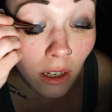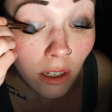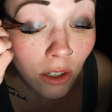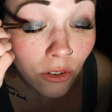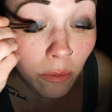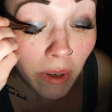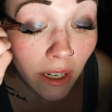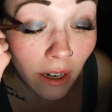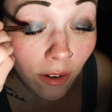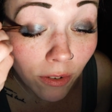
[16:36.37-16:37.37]
you should make
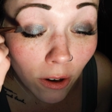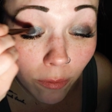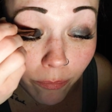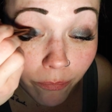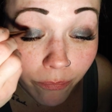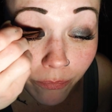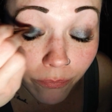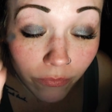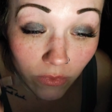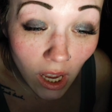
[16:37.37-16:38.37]
an effort
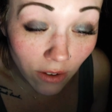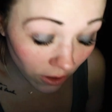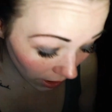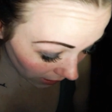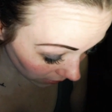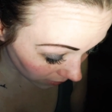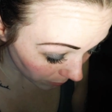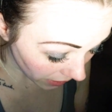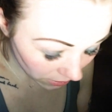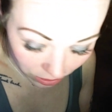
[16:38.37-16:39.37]
to have your eyelids
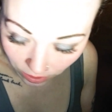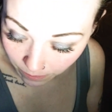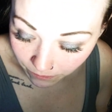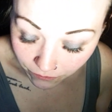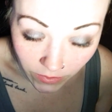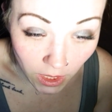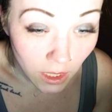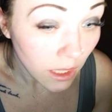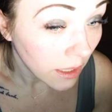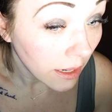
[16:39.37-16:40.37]
match.
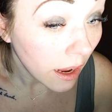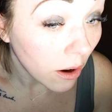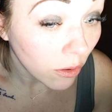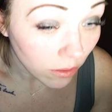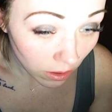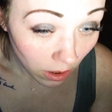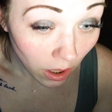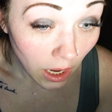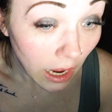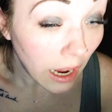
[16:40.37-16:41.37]
Now,
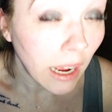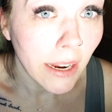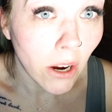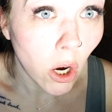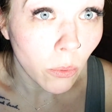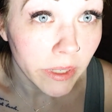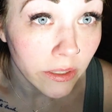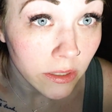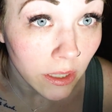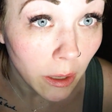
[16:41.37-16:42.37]
I
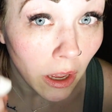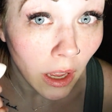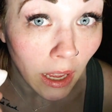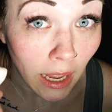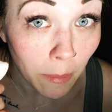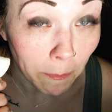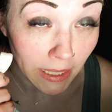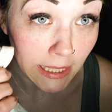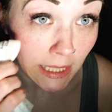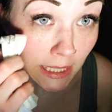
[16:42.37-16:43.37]
always
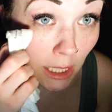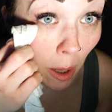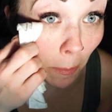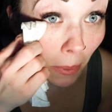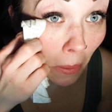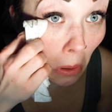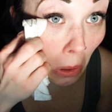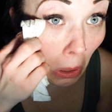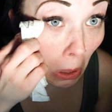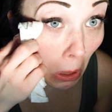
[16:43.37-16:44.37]
mess this up.
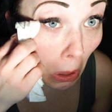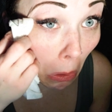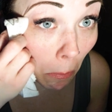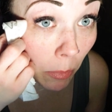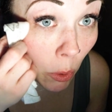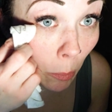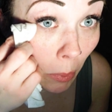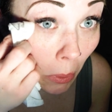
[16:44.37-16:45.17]
Boop.